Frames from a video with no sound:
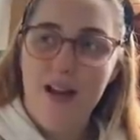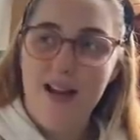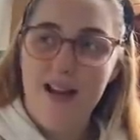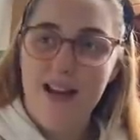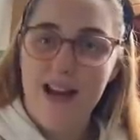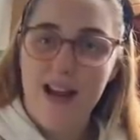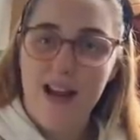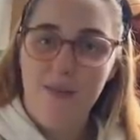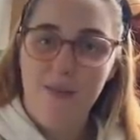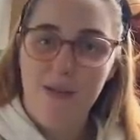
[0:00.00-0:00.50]

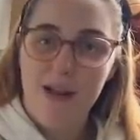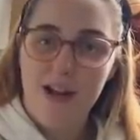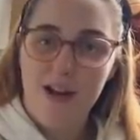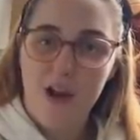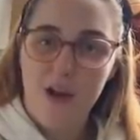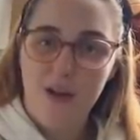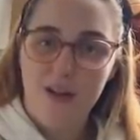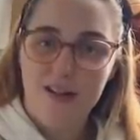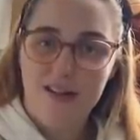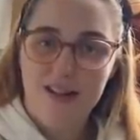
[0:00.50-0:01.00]
Liam and
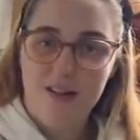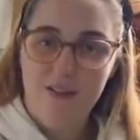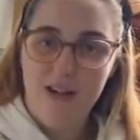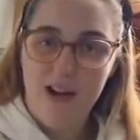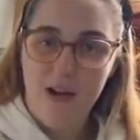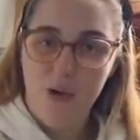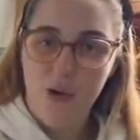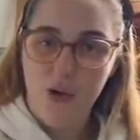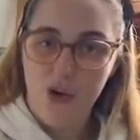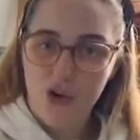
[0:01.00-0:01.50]
Otis have a
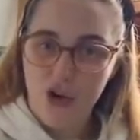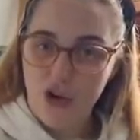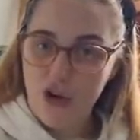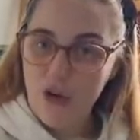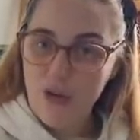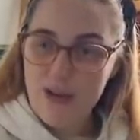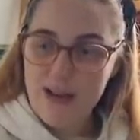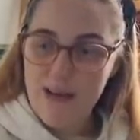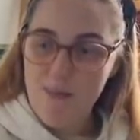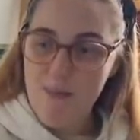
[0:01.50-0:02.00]
little
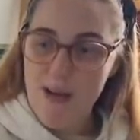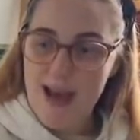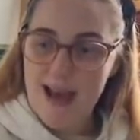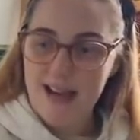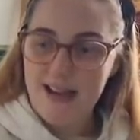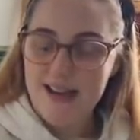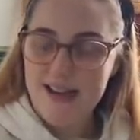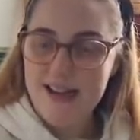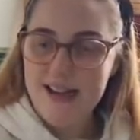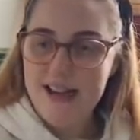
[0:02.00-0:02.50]
cuddle in bed.